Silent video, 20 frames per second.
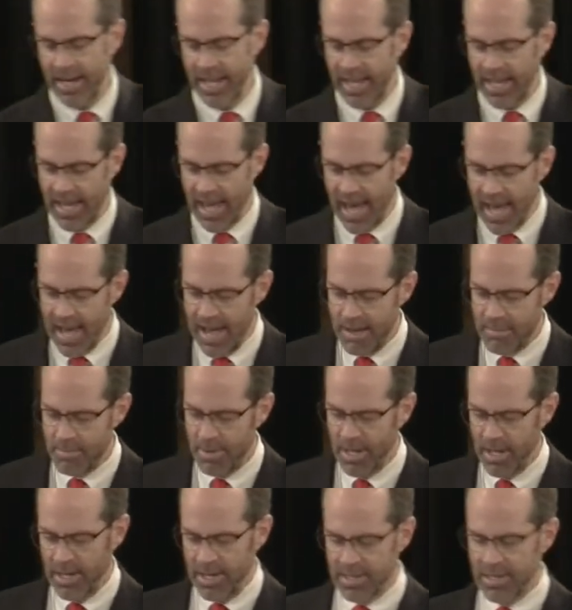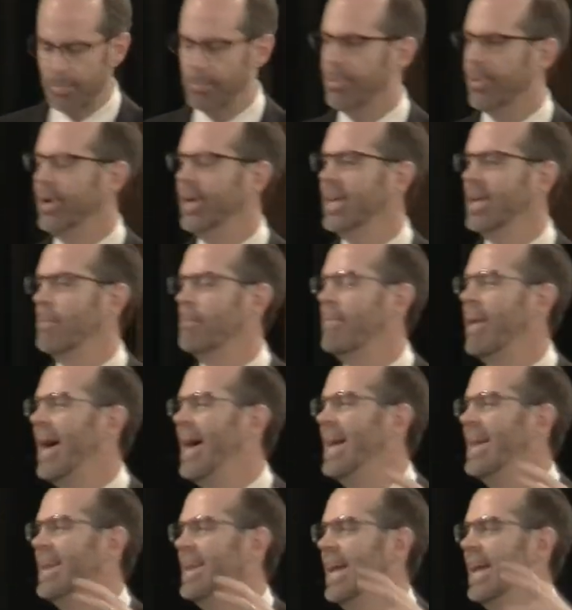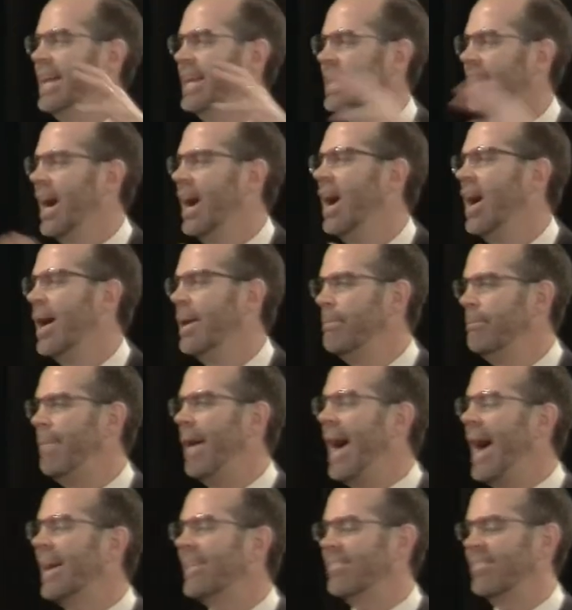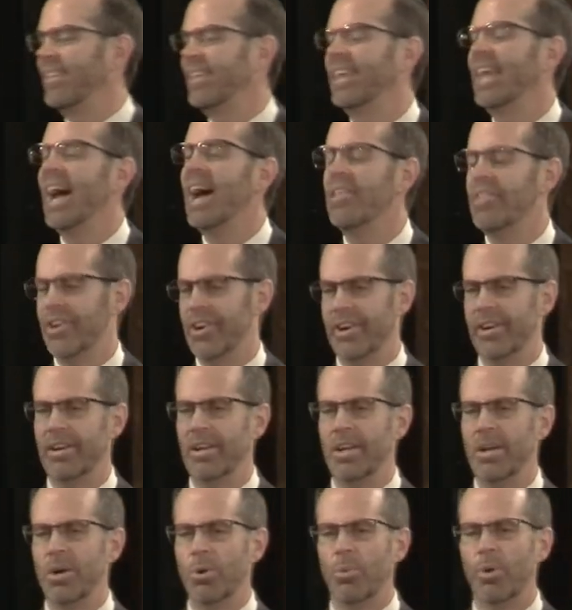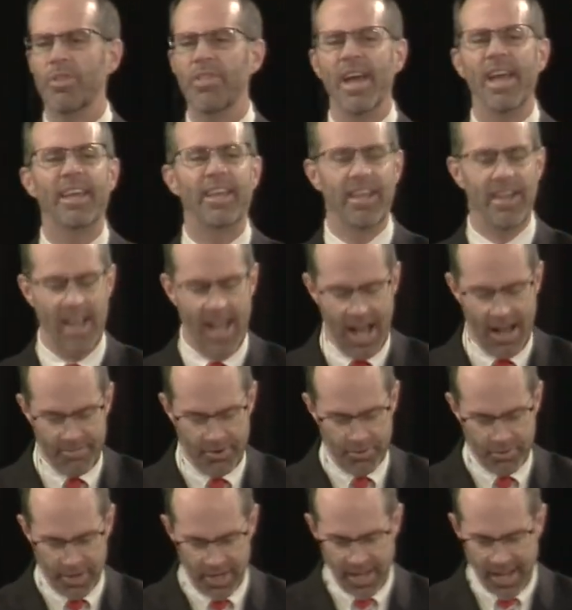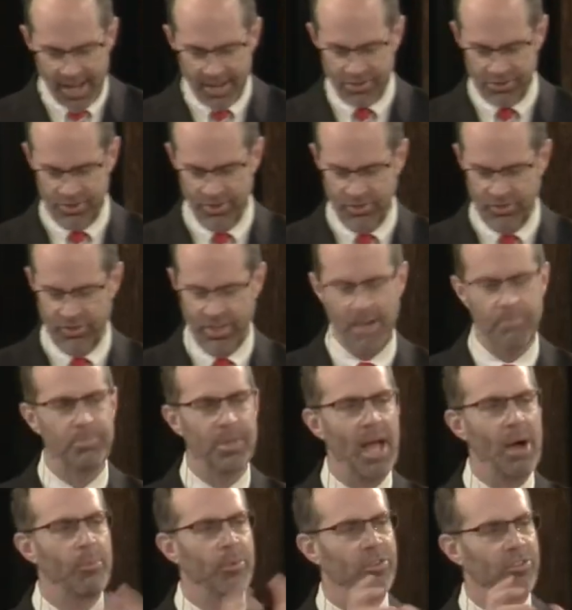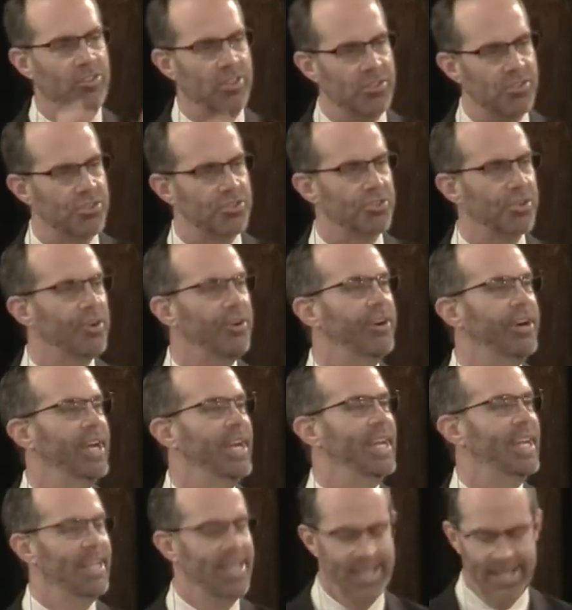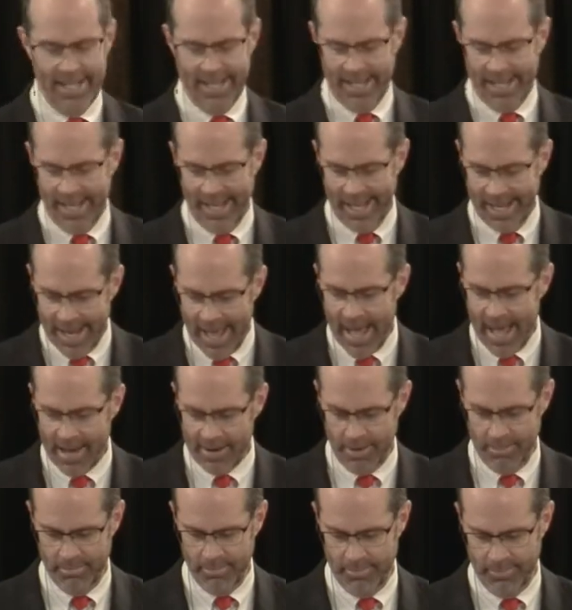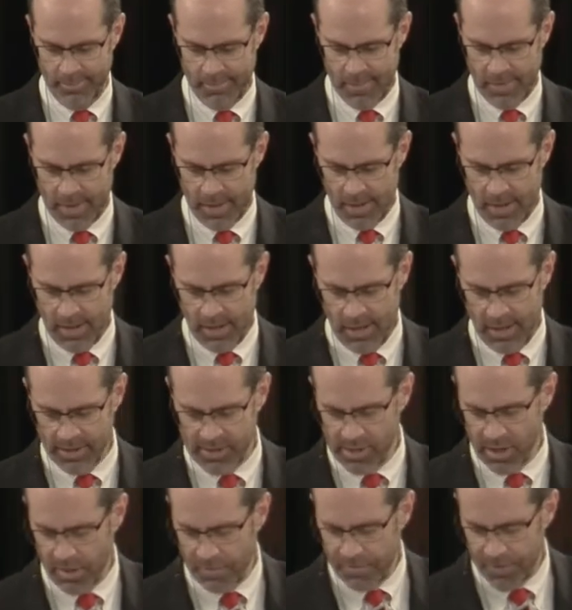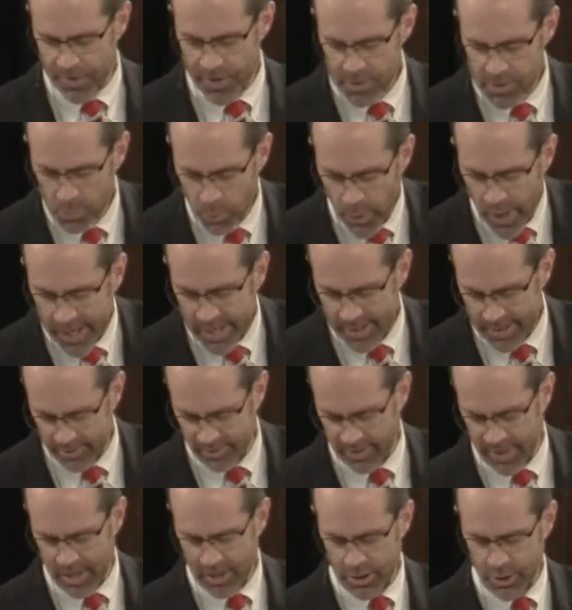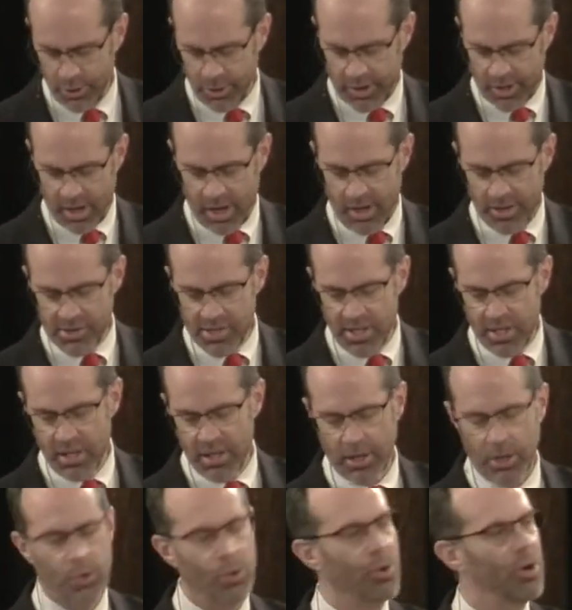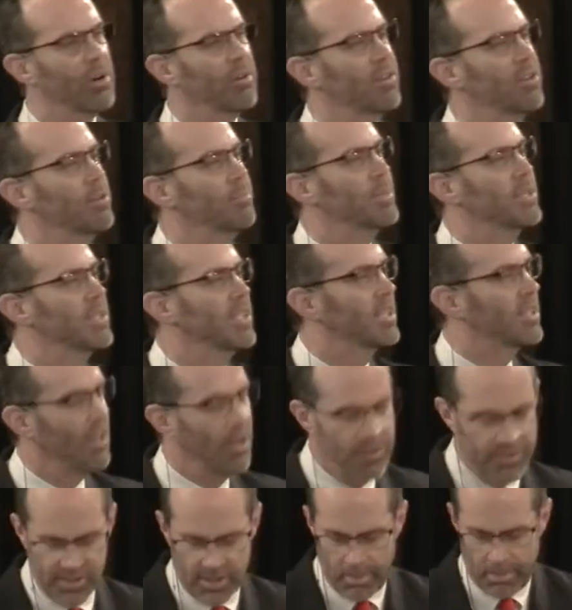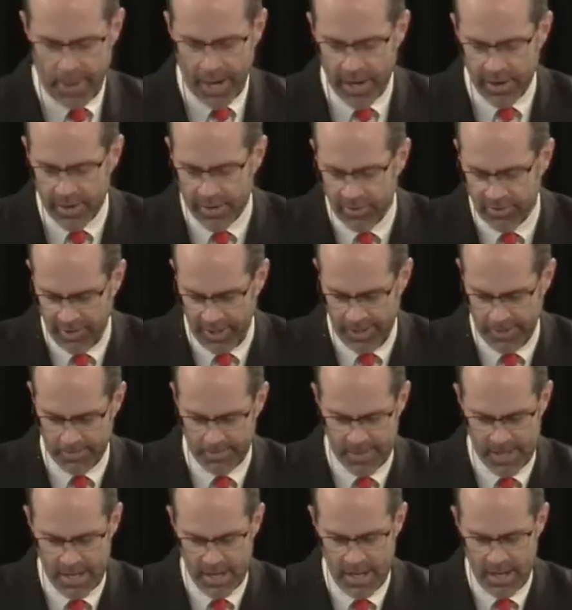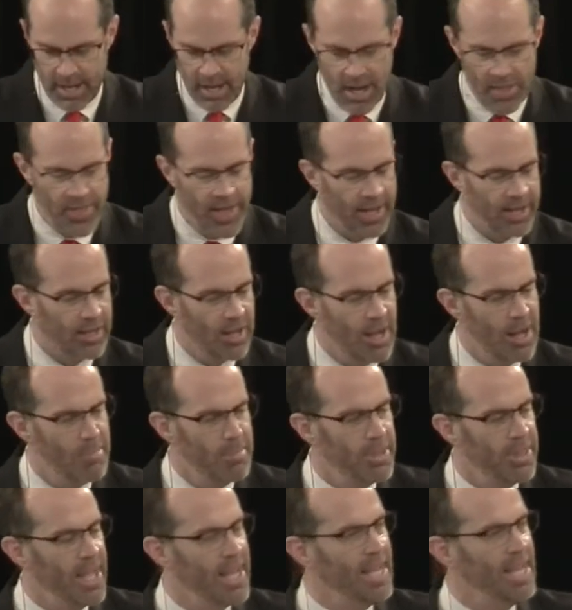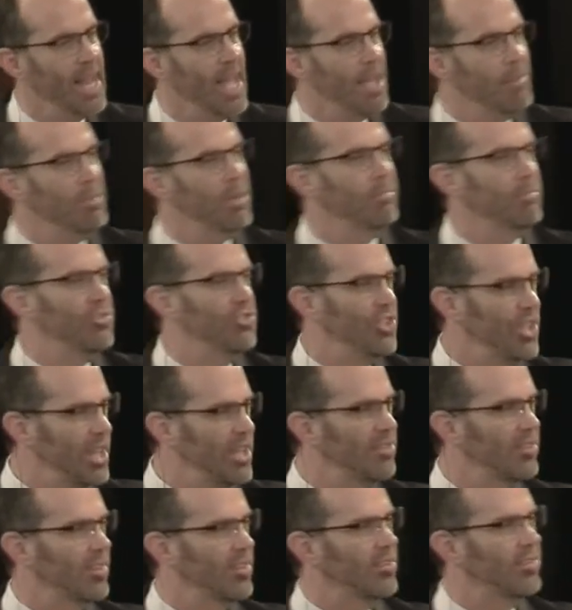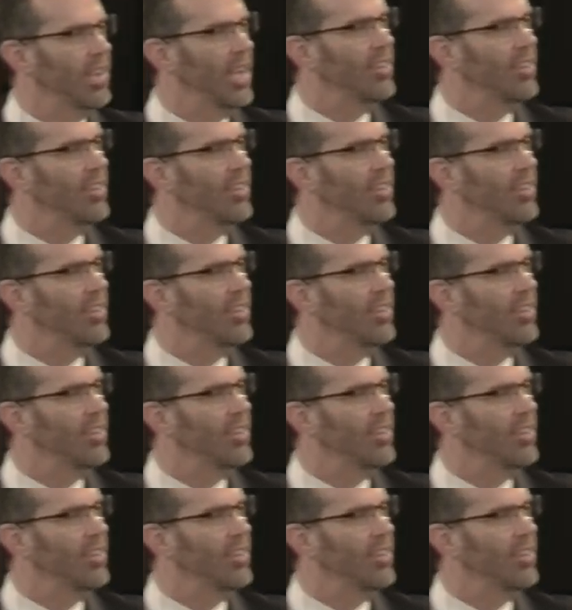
and he came to bring men and God back together where they could have a relationship that was destroyed in Adam. And so the first witness that Luke calls into the courtroom is he calls the parents in. And they come and they name him Jesus